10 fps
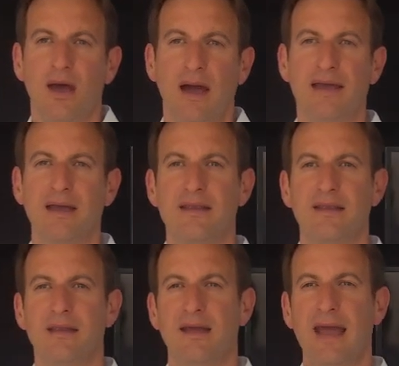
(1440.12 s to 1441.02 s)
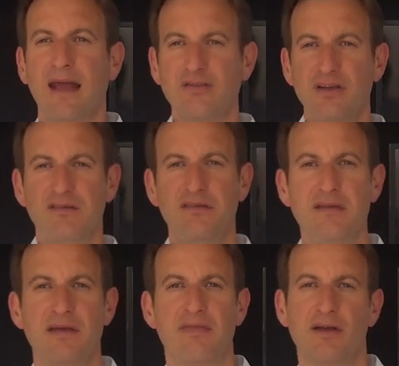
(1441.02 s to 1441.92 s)
I can actually
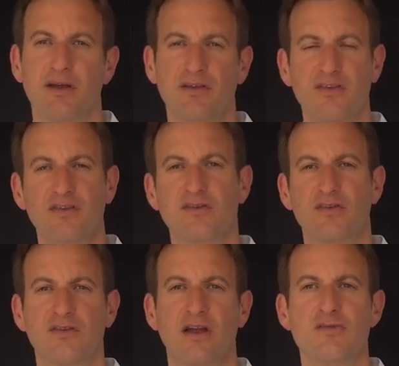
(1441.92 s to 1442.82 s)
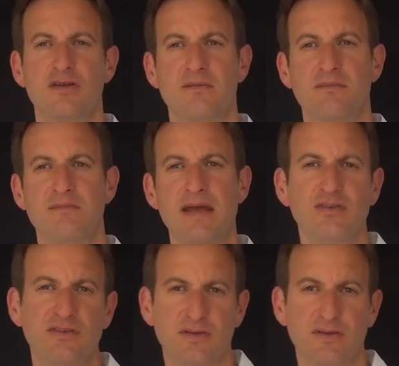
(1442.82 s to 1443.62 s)
see that there exists a standard matrix